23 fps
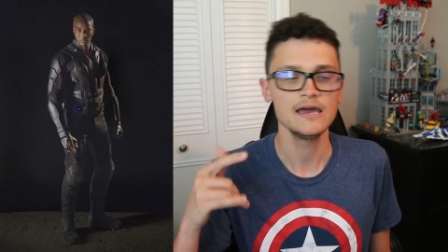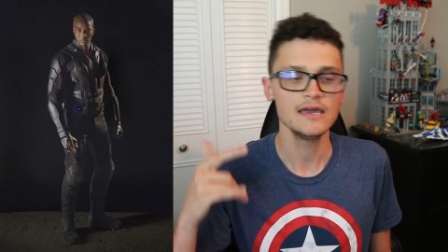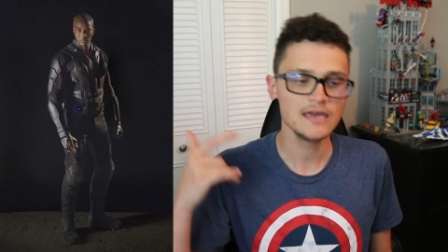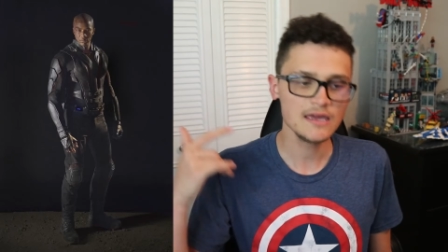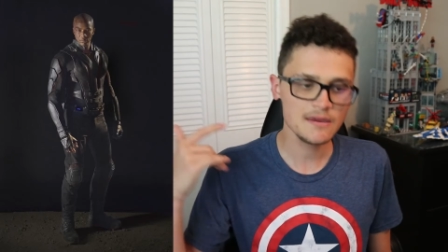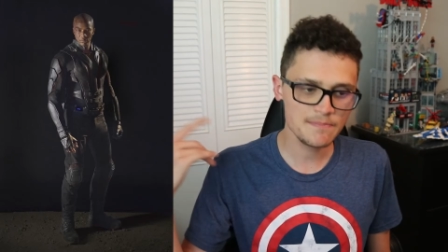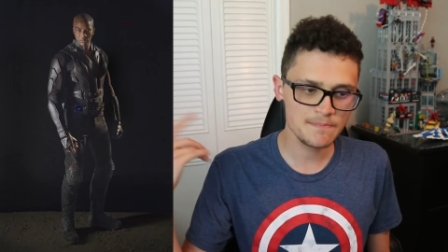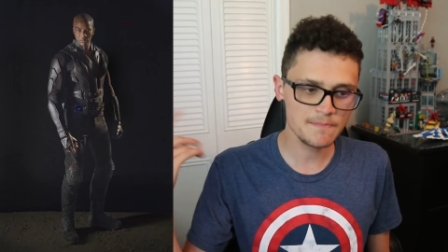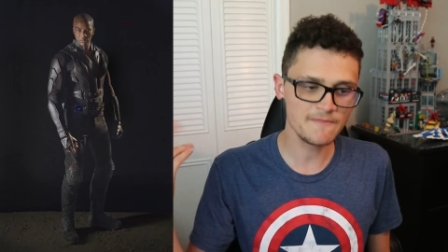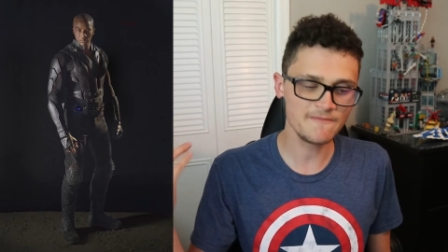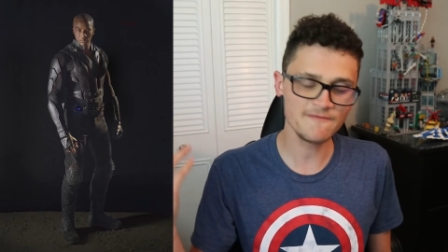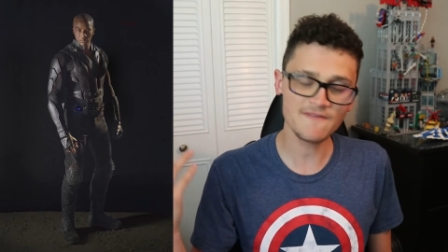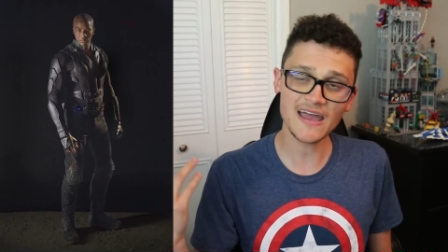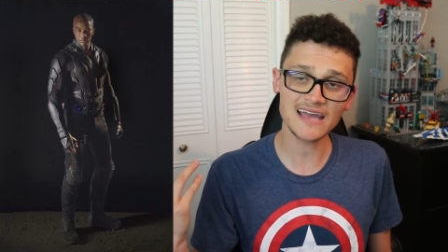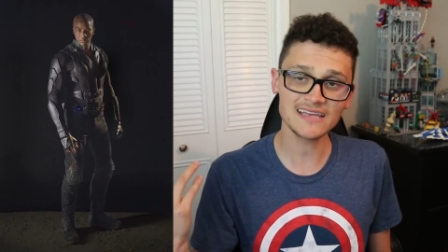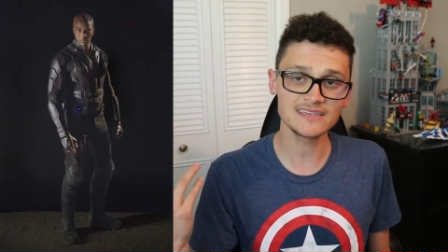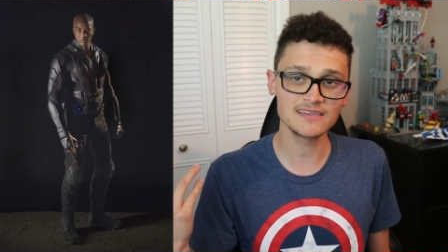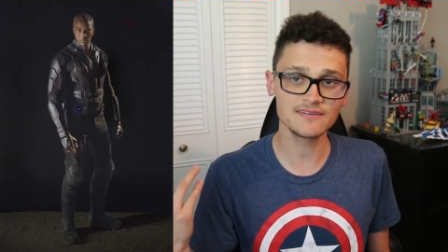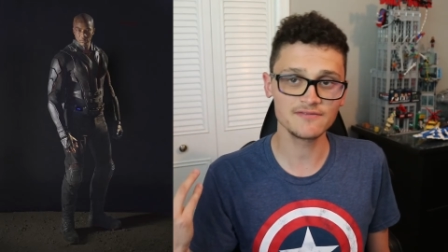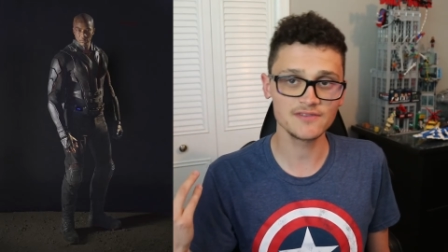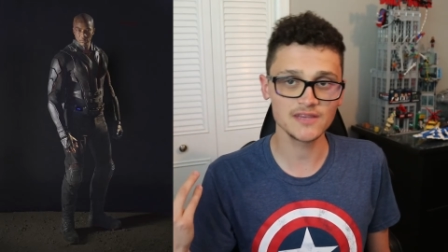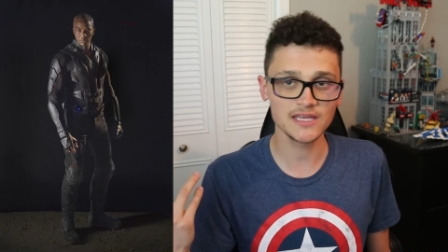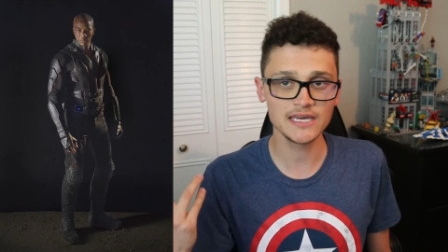He
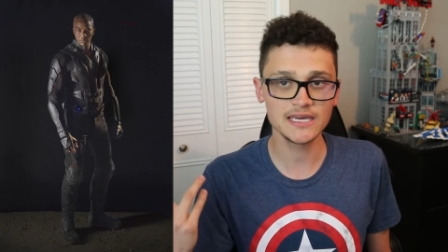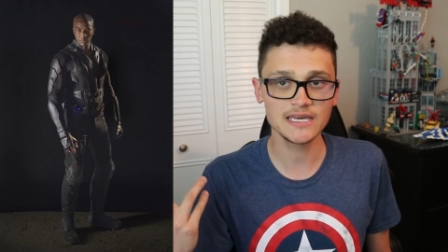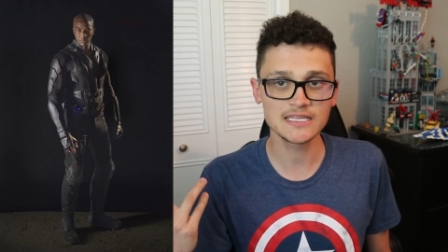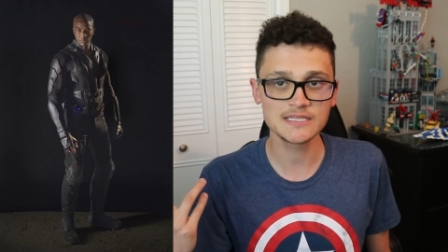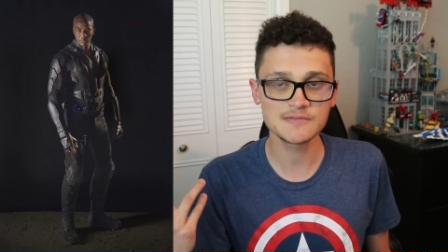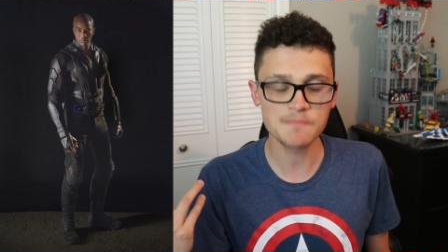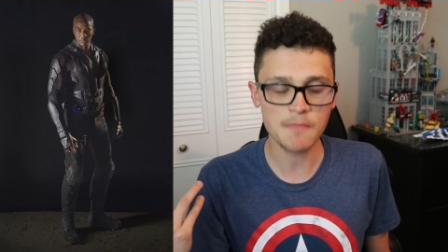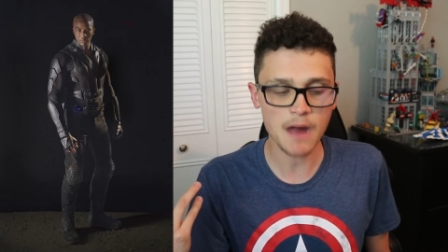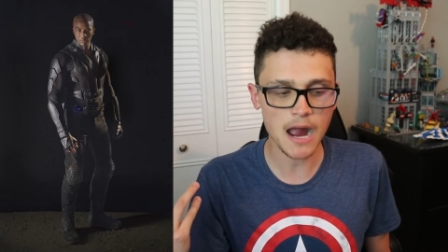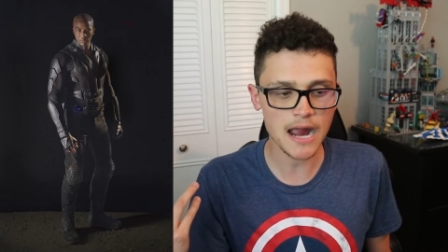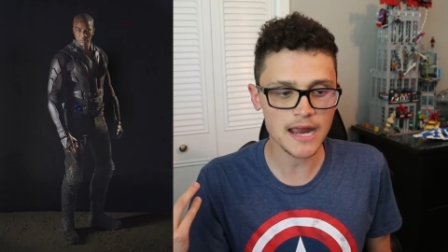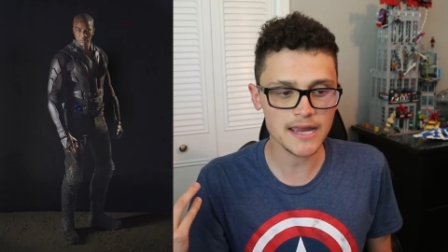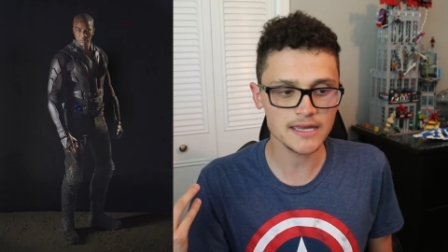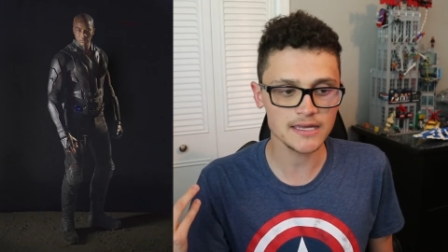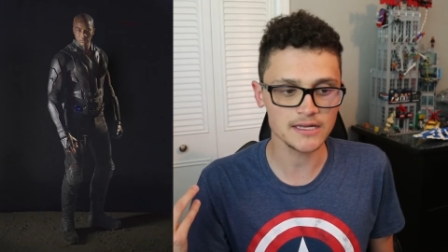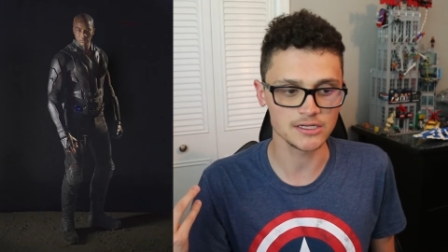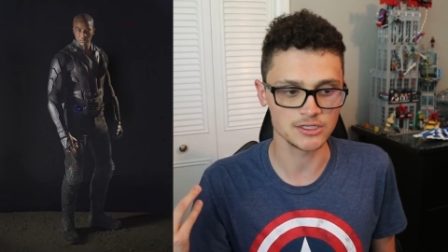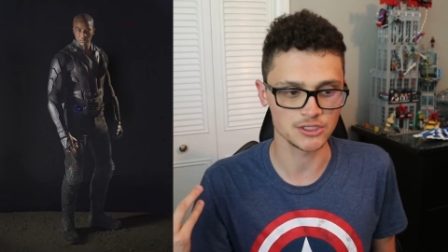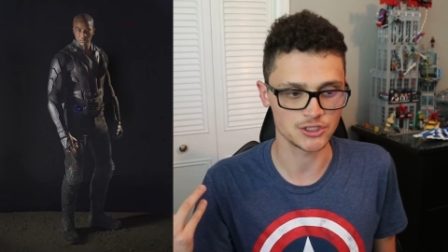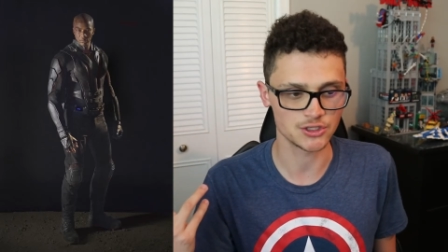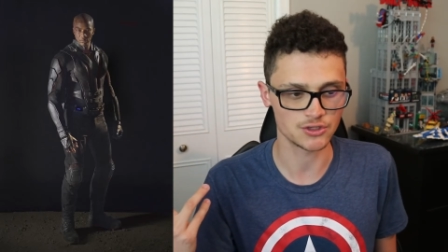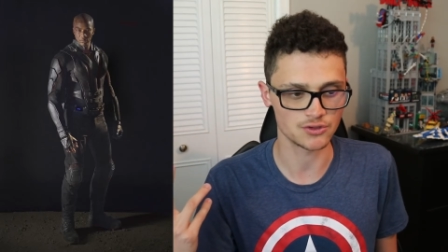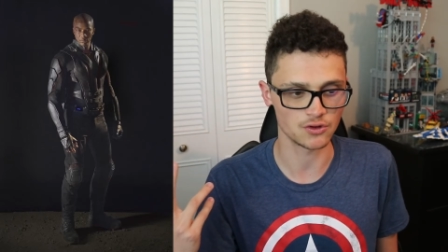effectively gets mind
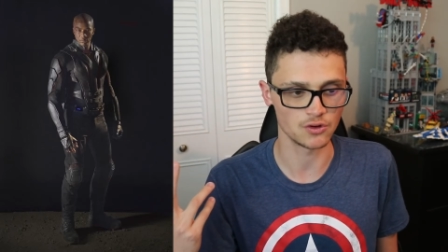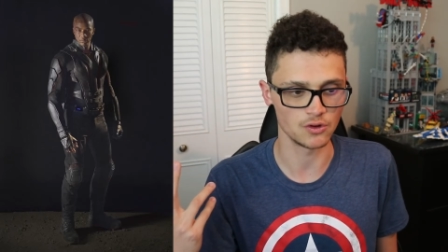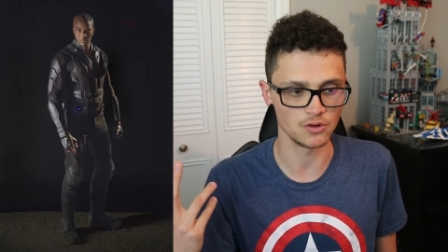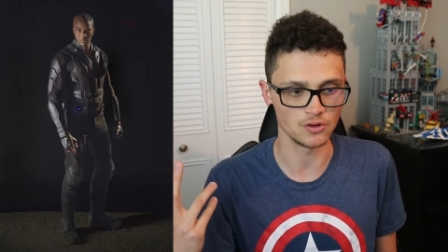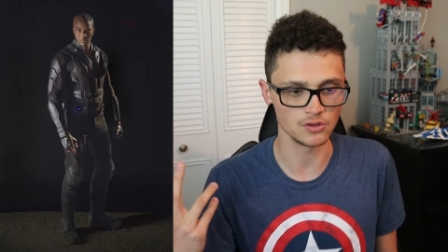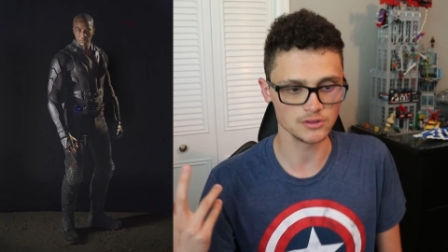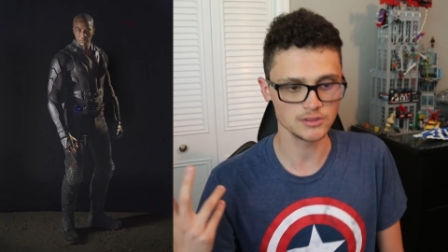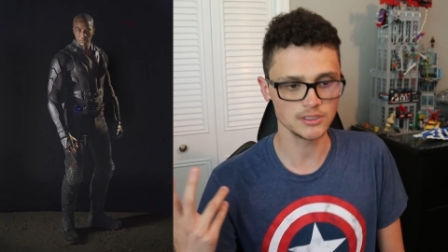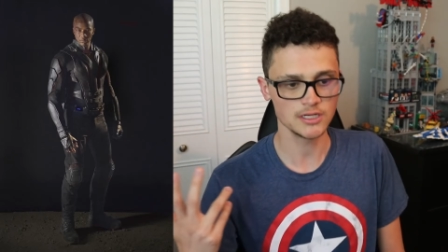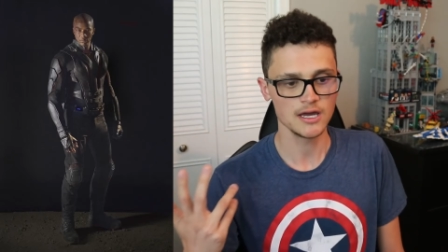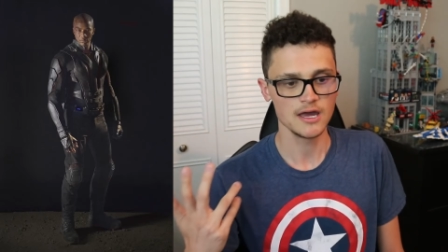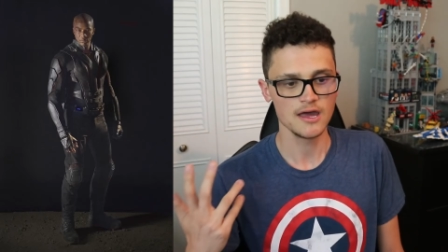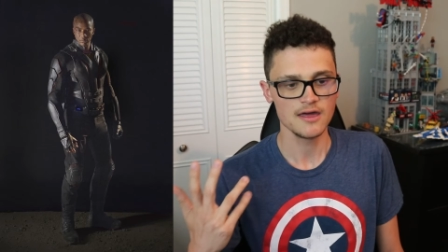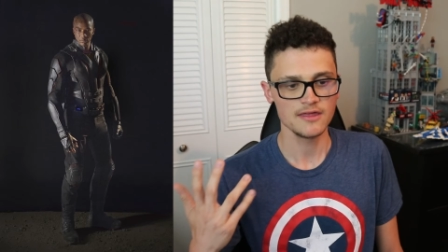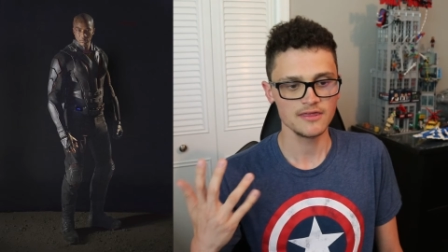controlled.